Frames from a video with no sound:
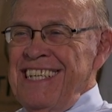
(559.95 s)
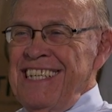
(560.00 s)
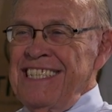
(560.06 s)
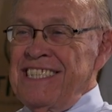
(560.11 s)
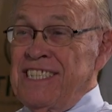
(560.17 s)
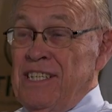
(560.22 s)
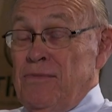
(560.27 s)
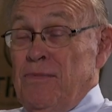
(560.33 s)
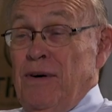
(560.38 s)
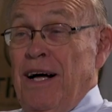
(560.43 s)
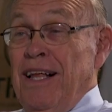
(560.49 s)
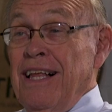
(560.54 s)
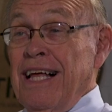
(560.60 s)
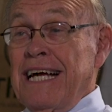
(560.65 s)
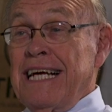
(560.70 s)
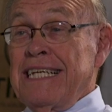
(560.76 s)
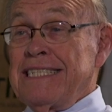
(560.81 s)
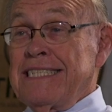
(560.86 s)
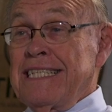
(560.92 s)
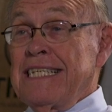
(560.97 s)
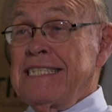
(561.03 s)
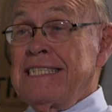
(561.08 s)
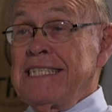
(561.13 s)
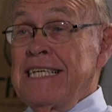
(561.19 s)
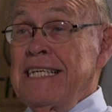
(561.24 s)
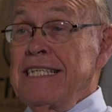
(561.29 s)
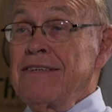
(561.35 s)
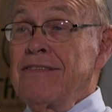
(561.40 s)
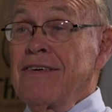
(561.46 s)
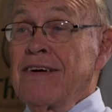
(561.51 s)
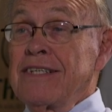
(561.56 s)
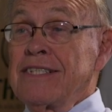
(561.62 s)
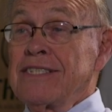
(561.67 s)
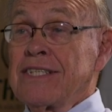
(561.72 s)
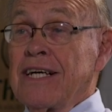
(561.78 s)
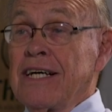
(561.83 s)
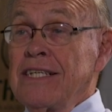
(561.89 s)
He said, Well, I guess that's the end of our
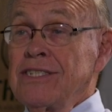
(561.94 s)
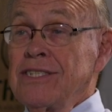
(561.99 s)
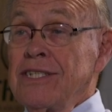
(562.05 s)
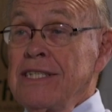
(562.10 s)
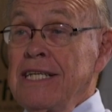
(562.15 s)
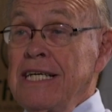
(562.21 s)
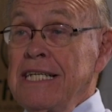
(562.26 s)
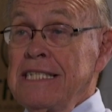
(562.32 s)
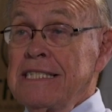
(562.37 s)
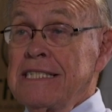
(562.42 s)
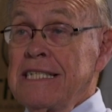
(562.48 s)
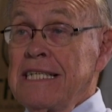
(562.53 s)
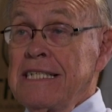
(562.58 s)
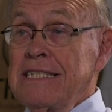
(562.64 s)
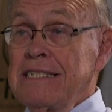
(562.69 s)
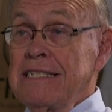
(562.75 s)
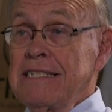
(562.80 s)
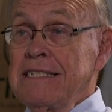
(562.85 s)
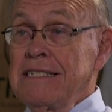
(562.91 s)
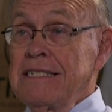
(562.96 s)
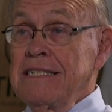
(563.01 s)
discussion, then, isn't it?